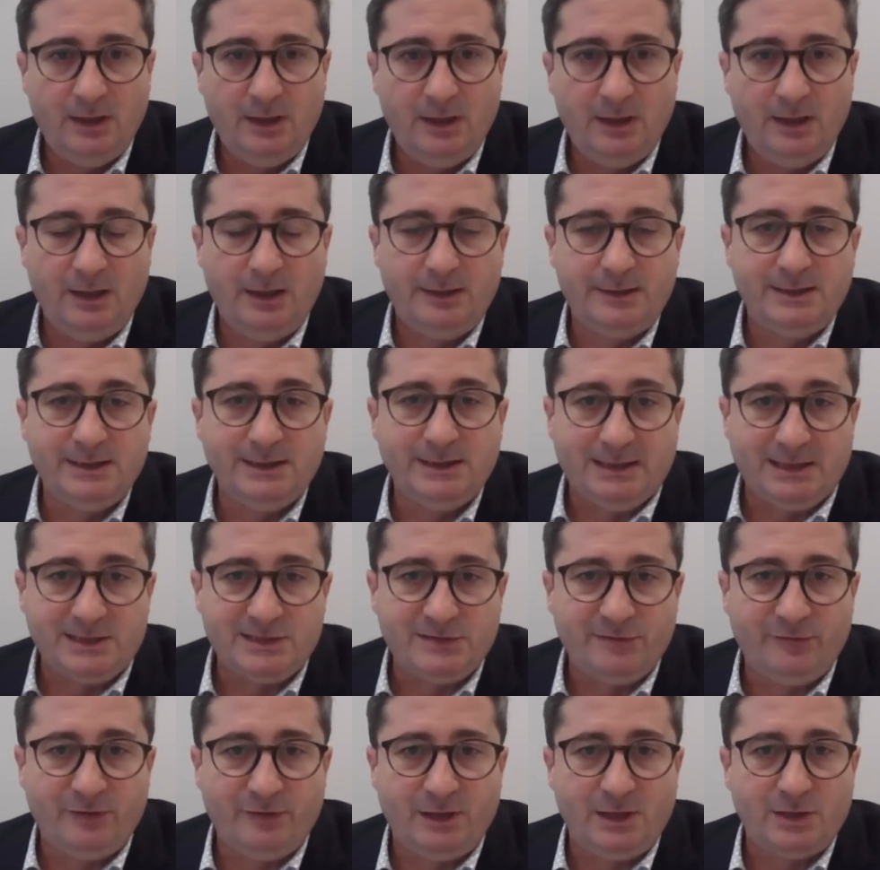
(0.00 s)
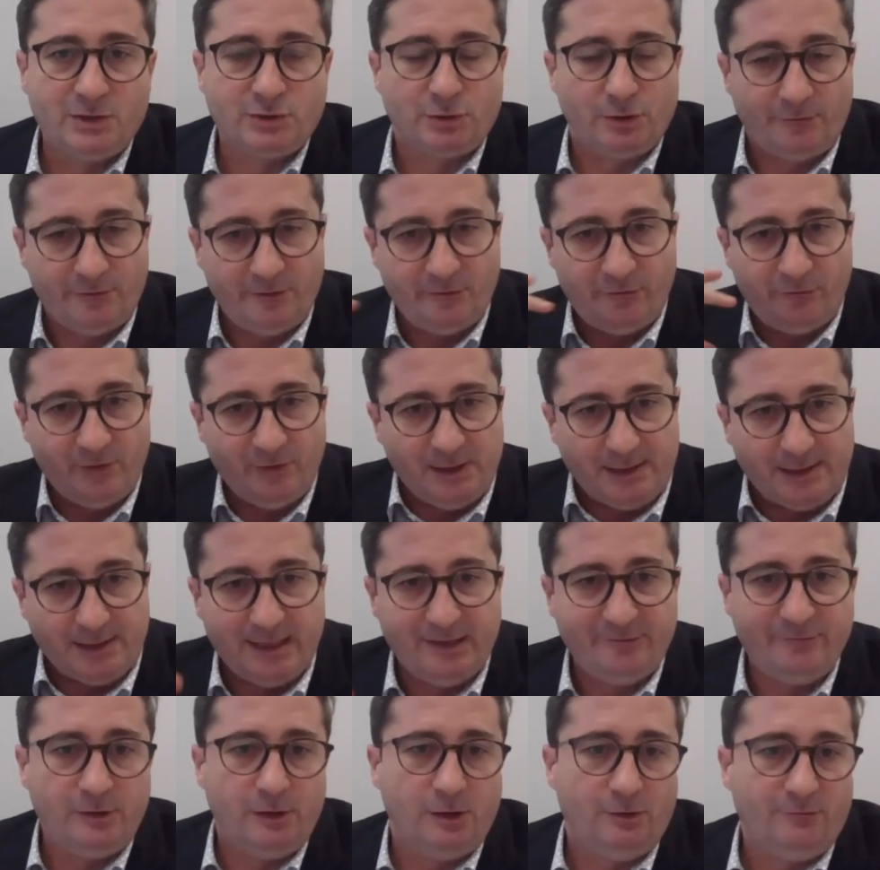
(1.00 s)
the classification of the filling
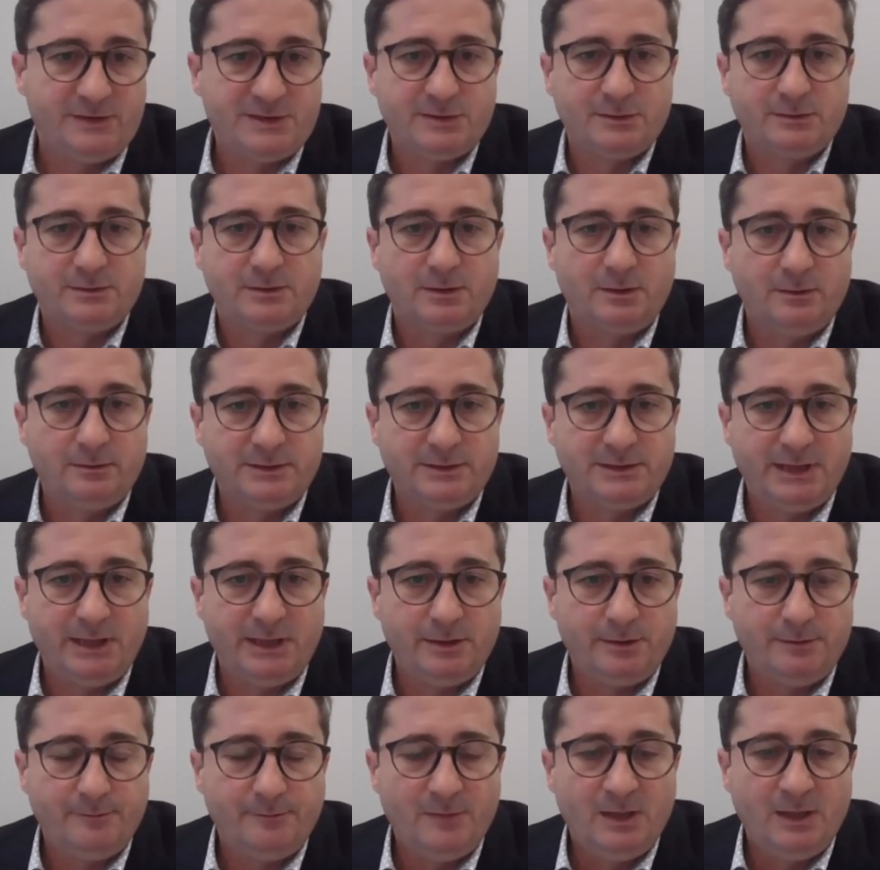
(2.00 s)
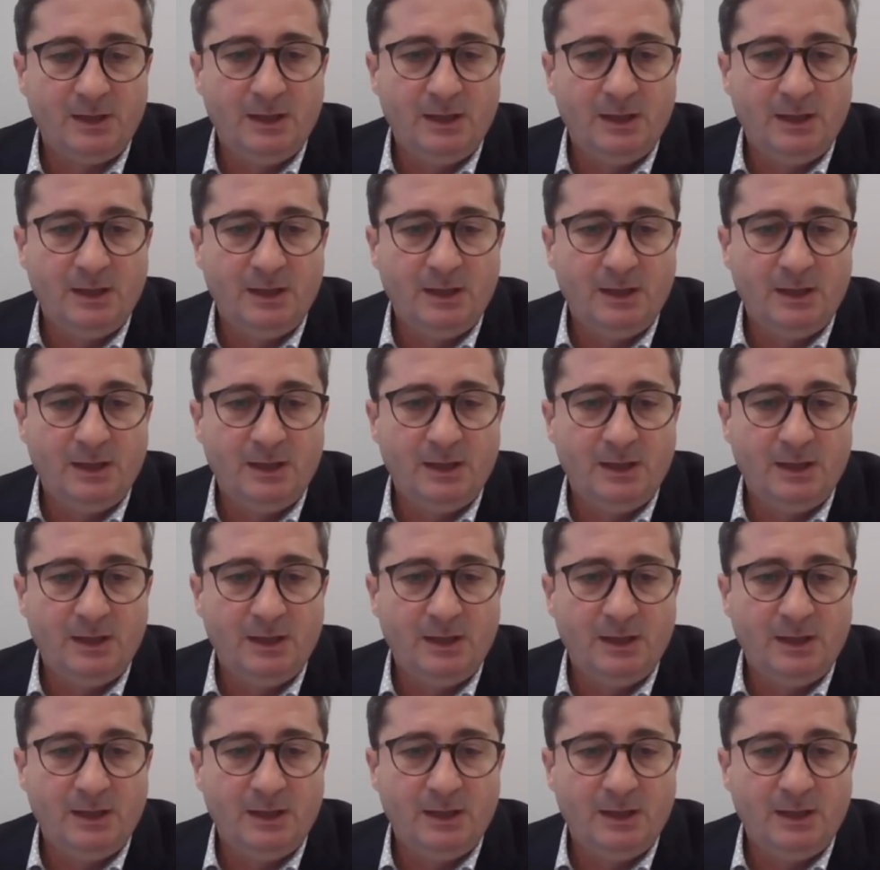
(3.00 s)
level of a certain container.